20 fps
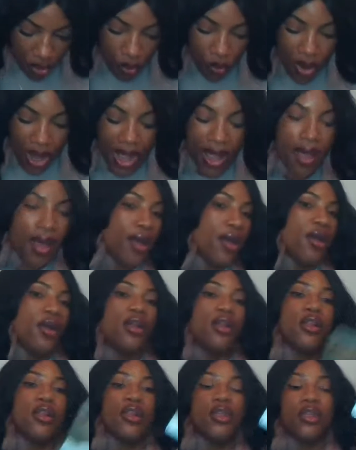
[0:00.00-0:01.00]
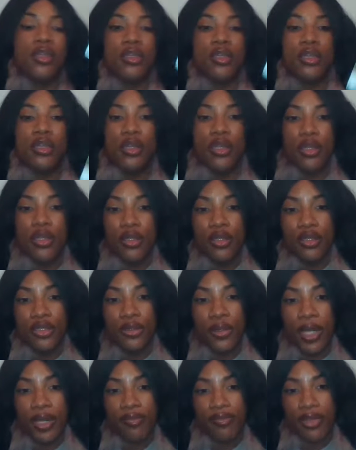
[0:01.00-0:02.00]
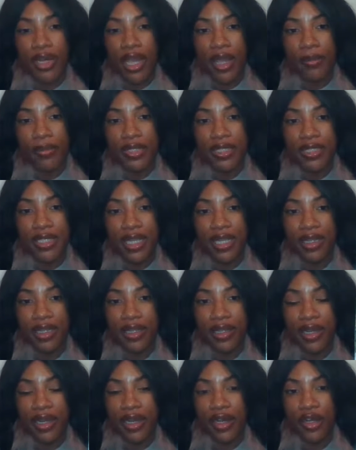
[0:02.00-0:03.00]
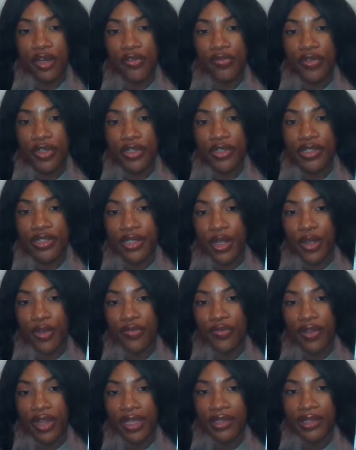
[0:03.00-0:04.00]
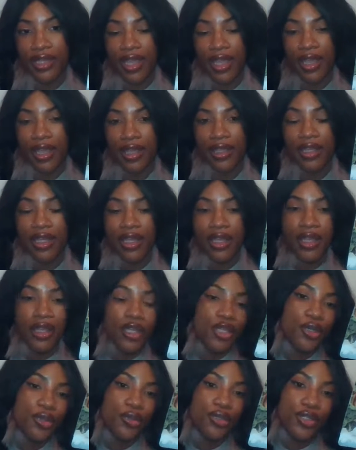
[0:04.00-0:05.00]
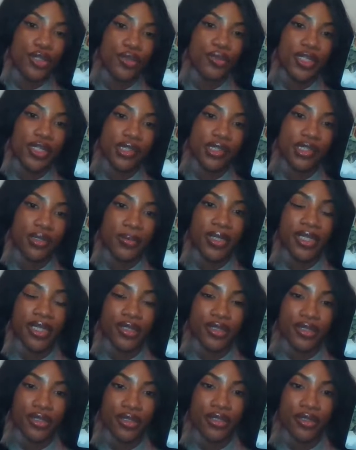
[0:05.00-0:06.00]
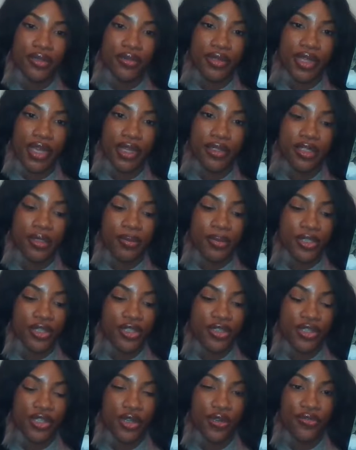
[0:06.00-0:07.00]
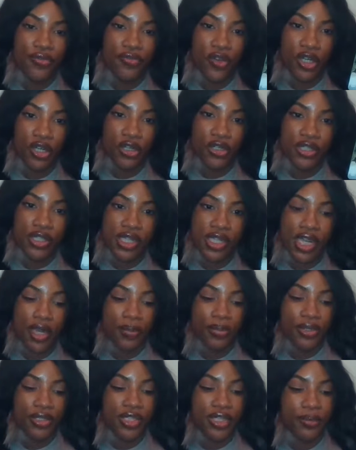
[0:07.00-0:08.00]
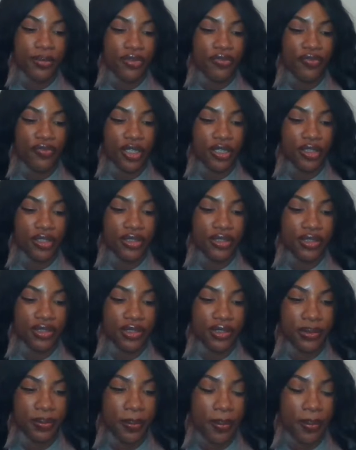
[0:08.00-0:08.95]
while, you have not been taking care of yourself like that. You do need to begin to do that to put yourself first. The Empress in reverse.